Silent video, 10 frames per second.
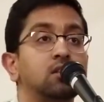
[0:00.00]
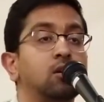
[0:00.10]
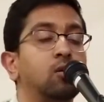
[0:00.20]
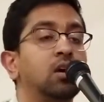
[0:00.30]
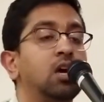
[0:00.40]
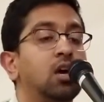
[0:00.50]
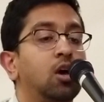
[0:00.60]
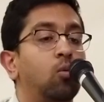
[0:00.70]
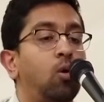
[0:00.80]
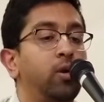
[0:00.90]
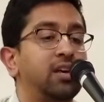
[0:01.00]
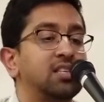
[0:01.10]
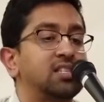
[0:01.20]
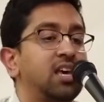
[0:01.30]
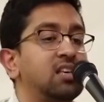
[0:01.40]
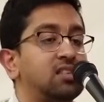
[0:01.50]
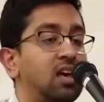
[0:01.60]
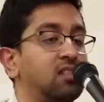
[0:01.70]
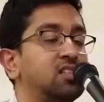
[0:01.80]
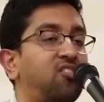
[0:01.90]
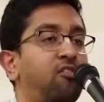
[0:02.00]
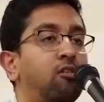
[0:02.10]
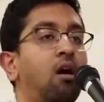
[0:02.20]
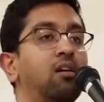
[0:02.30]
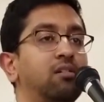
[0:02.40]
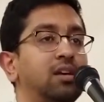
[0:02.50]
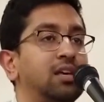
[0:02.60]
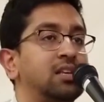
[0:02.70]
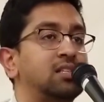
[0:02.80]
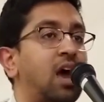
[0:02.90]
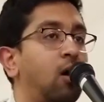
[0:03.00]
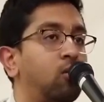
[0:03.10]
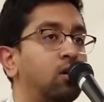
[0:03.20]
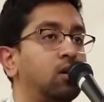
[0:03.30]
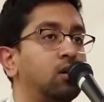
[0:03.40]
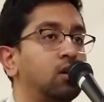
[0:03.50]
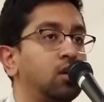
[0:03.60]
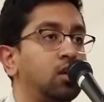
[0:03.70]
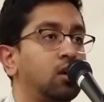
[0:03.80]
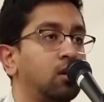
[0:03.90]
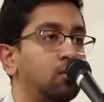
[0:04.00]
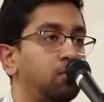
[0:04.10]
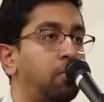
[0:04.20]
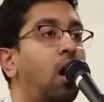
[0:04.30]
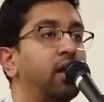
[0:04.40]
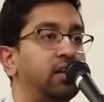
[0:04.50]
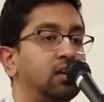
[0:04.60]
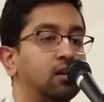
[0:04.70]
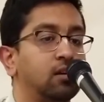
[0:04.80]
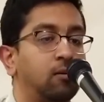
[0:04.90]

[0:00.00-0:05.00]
So what we can say is that this Ferrari is our body,